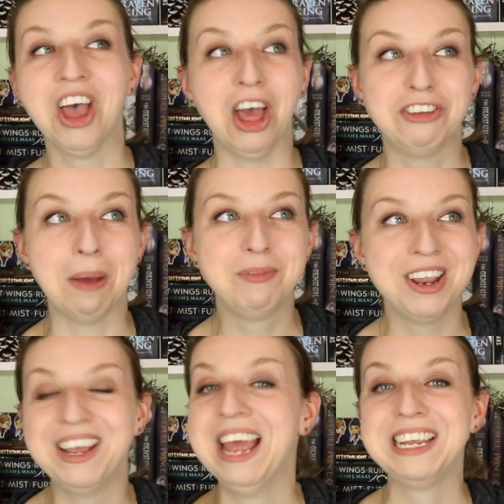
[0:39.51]

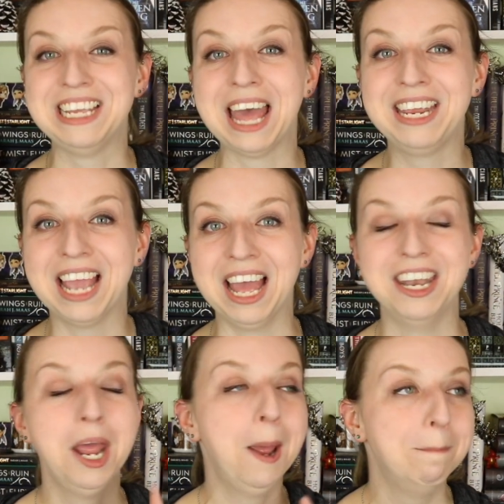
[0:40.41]
attempting yet
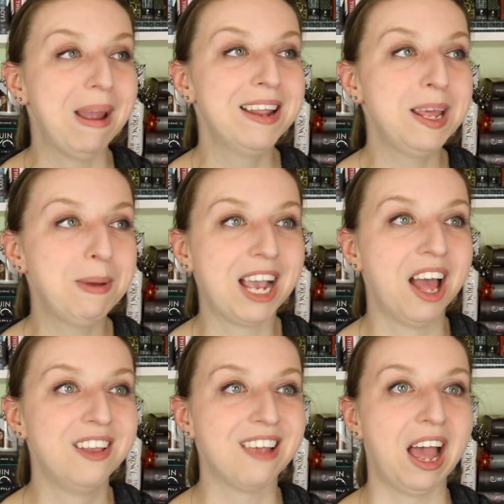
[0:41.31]
again, mainly
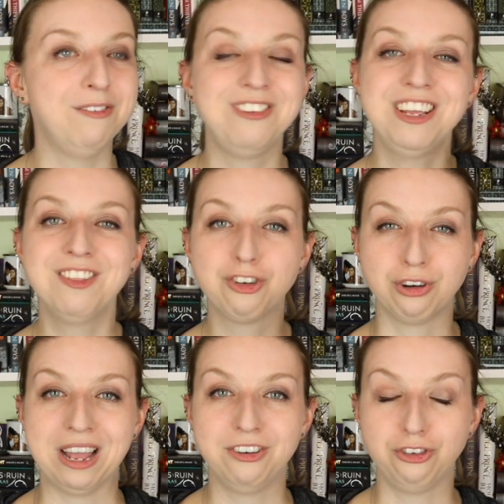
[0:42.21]
because I've seen the
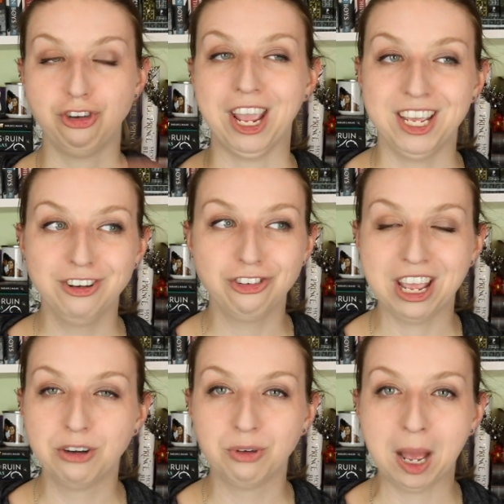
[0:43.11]
trend change
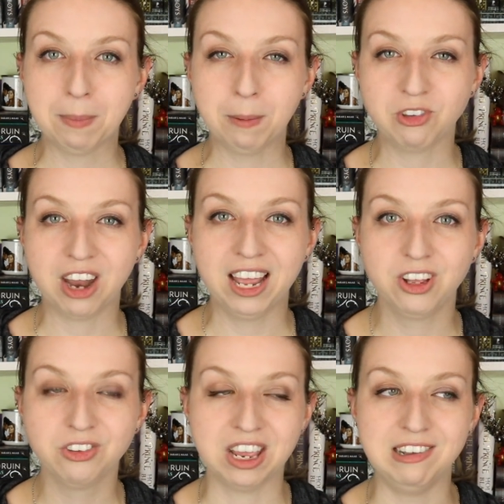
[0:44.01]
in wrap-up
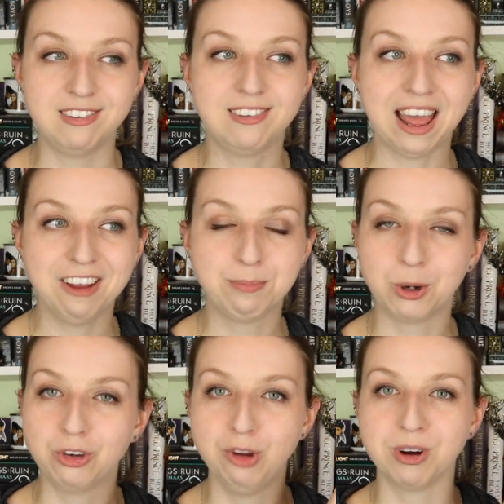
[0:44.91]
styles. Instead of
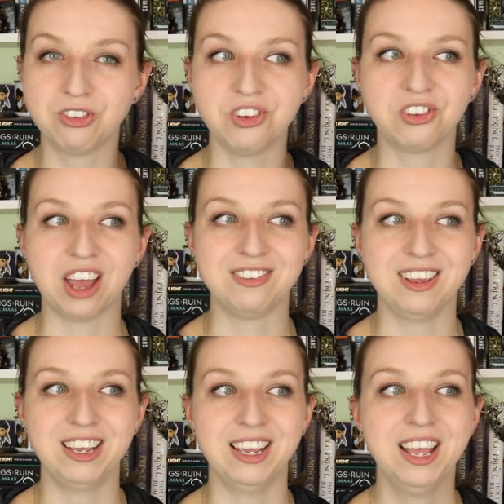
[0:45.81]
booktubers
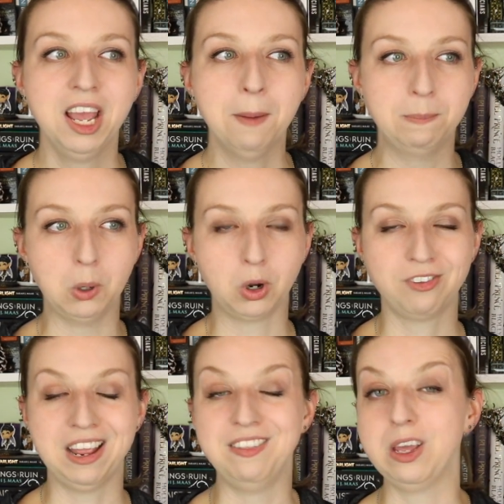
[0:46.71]
discussing
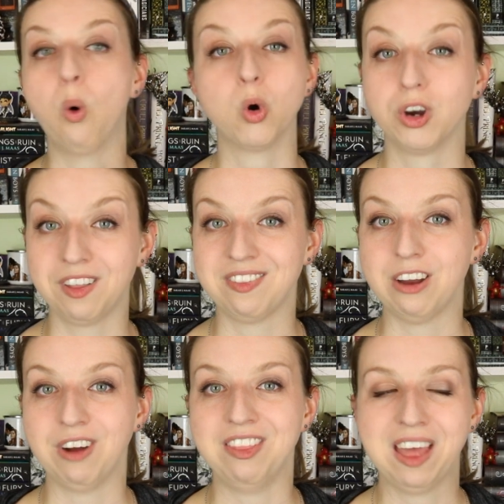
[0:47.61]
books in the order that
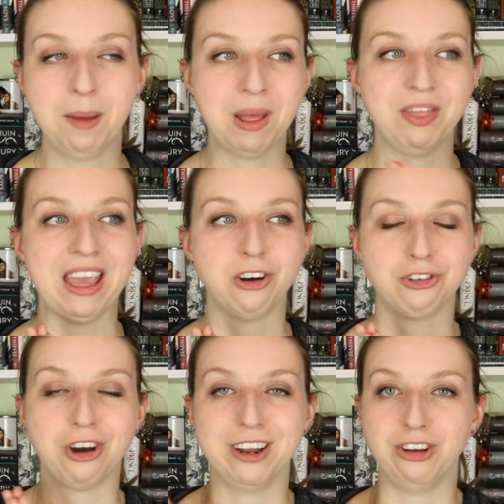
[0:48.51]
they read them, they are
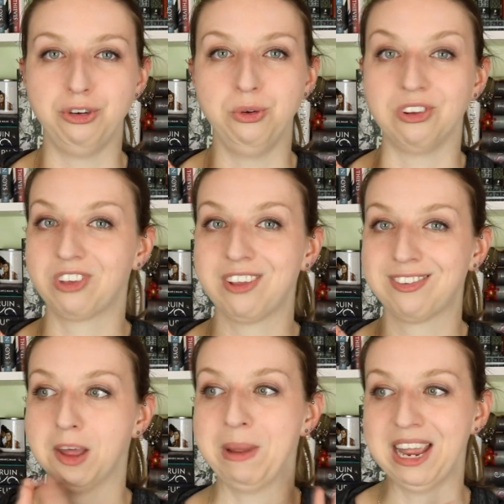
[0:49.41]
starting to discuss
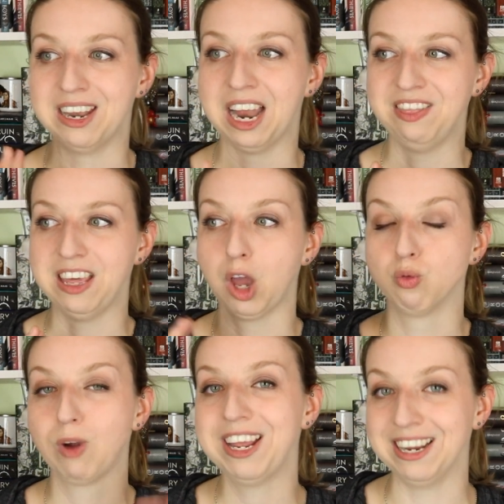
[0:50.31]
them in the
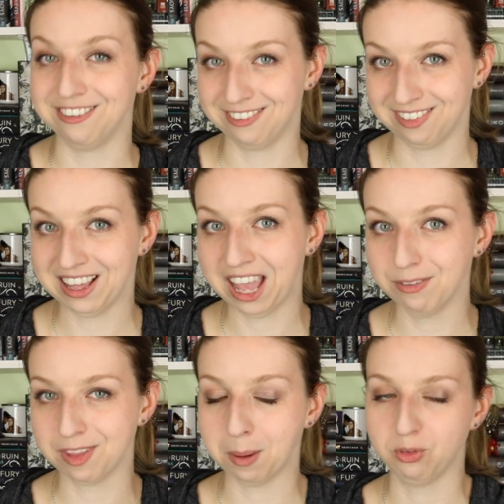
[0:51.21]
ratings that they
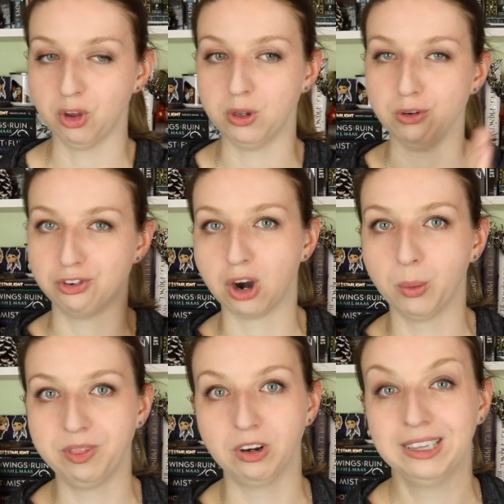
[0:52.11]
gave them. So you start
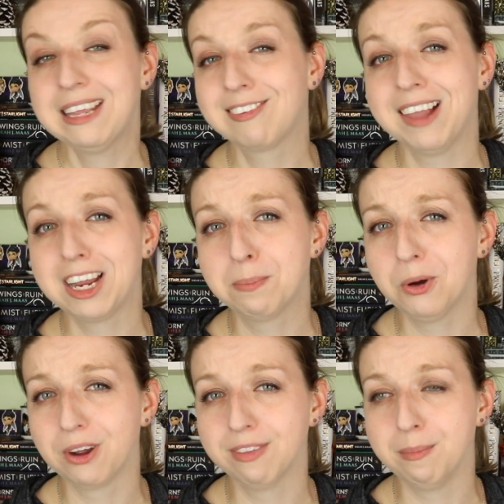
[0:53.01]
with your least liked
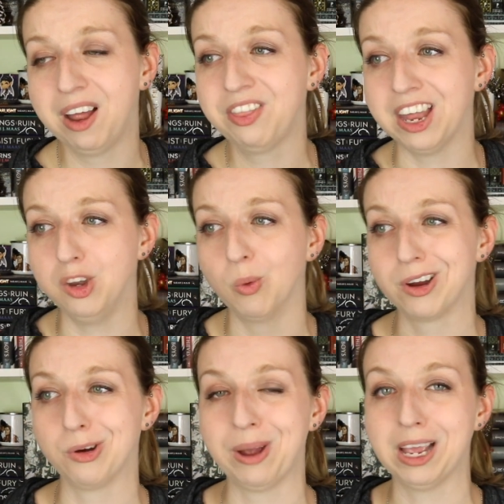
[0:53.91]
book of the month and you
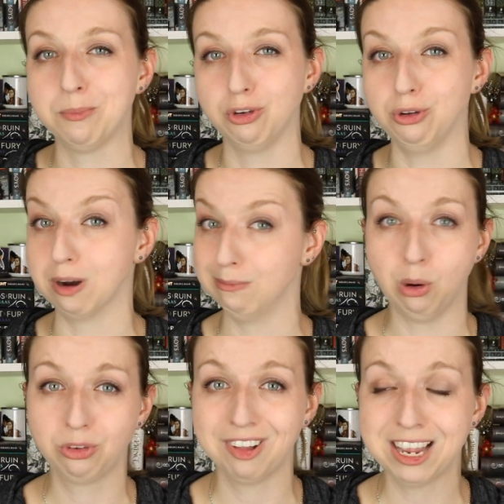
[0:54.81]
work your way up to your
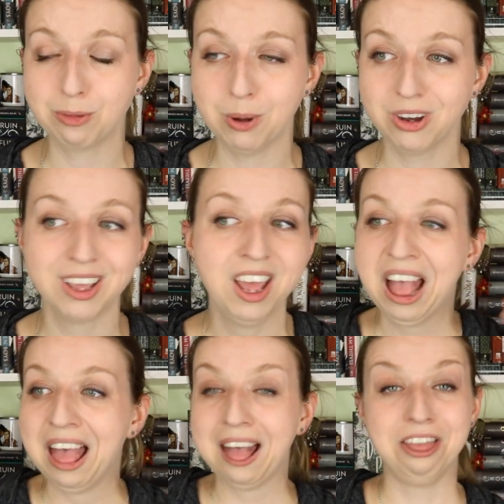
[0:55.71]
most liked book.
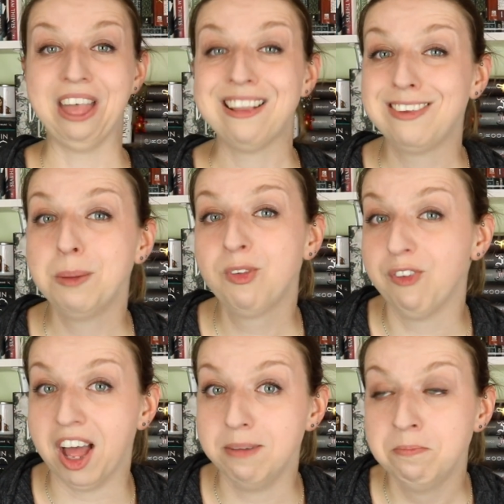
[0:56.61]
That seems
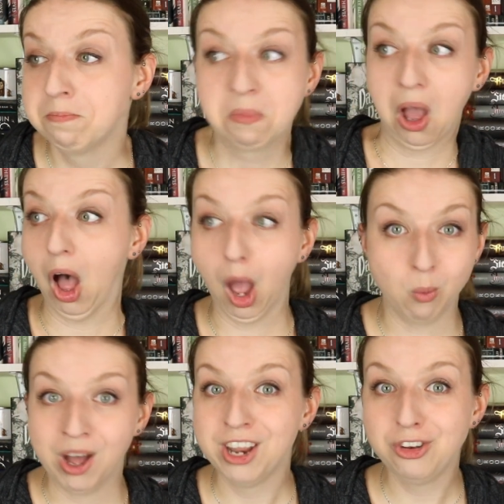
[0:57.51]
fun. I
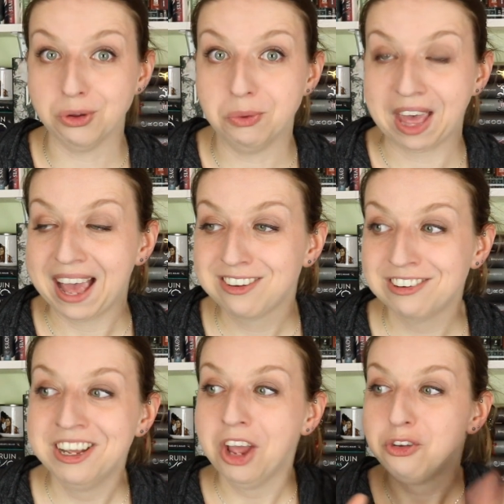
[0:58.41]
want to do that.
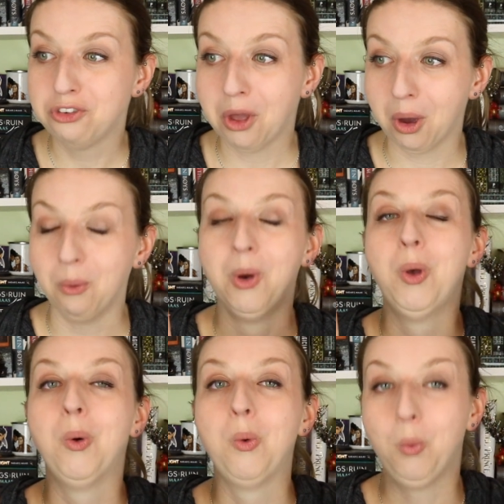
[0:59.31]
So
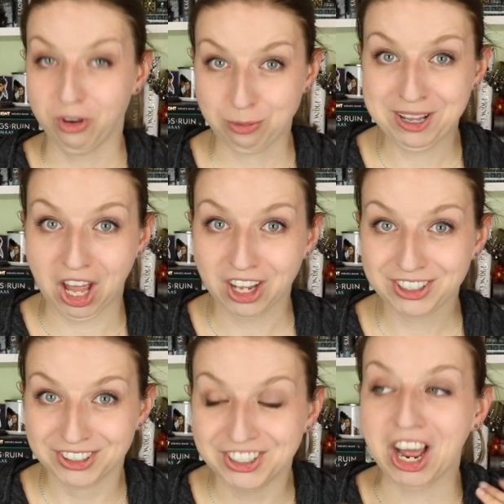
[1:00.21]
wish me
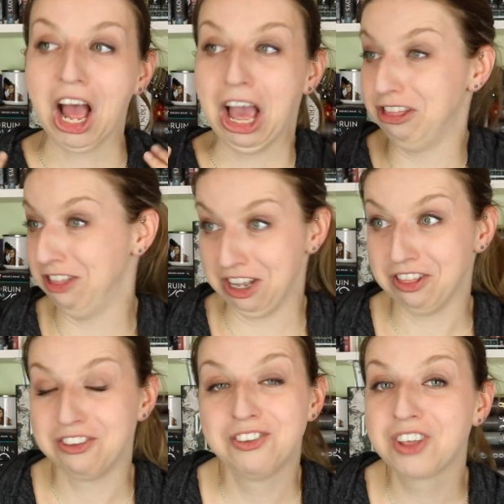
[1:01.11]
luck. I think
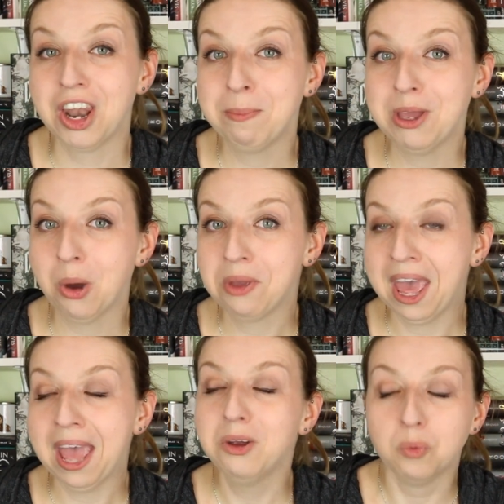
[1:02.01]
this is going to be
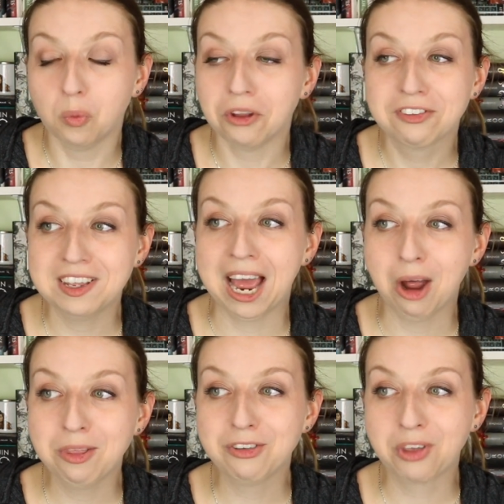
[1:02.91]
okay. We'll see
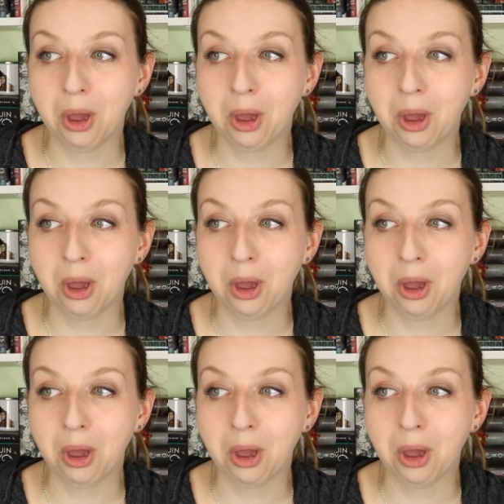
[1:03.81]
how this